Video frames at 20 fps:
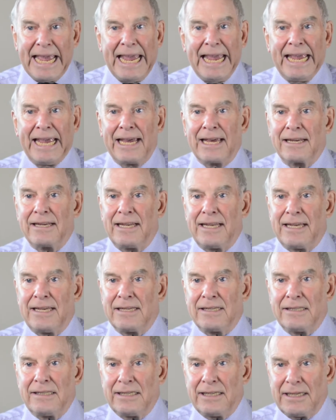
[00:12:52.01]
and
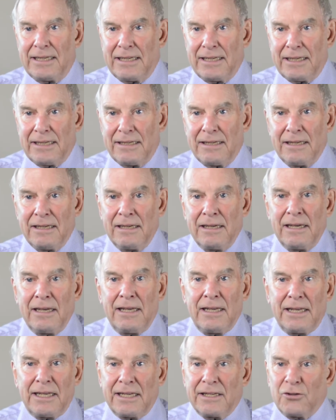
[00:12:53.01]
indeed
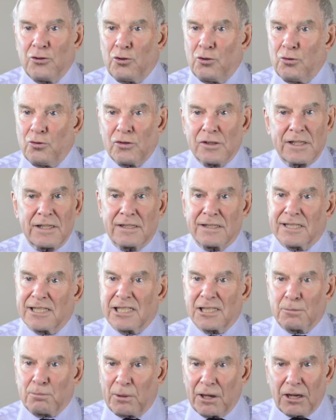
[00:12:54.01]
induces
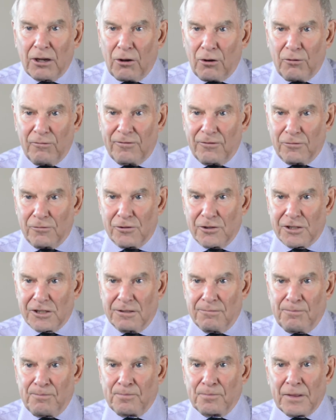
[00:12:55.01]
spillovers